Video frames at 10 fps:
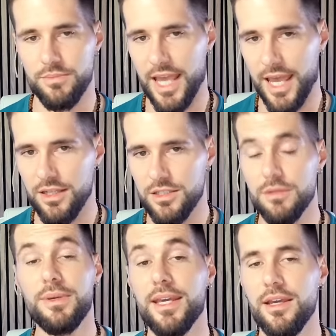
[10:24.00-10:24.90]
tends to
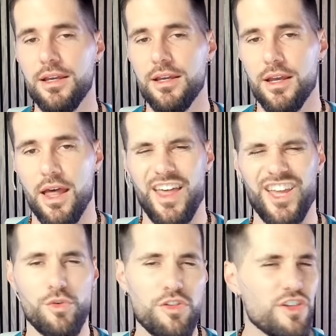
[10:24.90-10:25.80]
be that
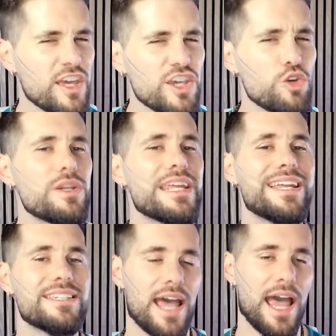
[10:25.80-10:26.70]
you think you
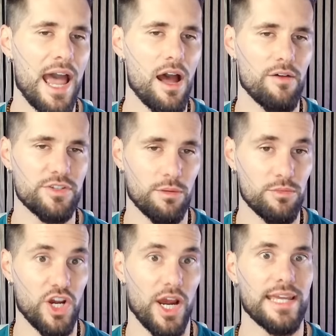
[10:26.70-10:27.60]
need to have some
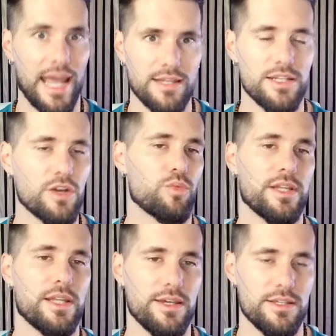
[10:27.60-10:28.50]
gigantic
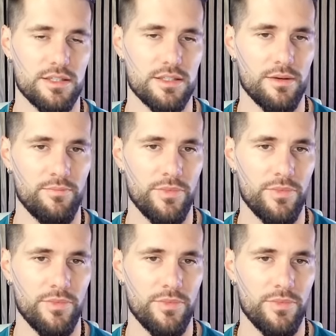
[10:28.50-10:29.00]
release.